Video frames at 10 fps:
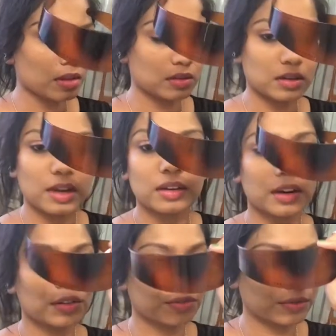so that
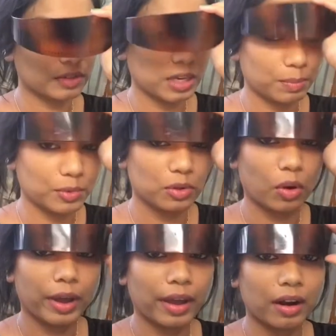kind of keeps
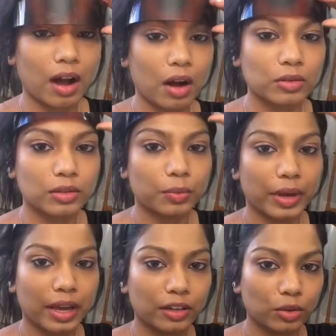your hair out of the
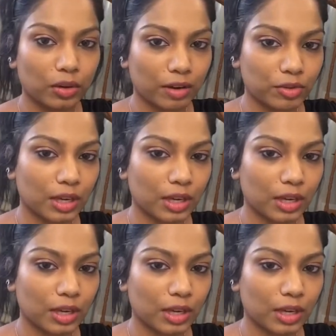way and you don't have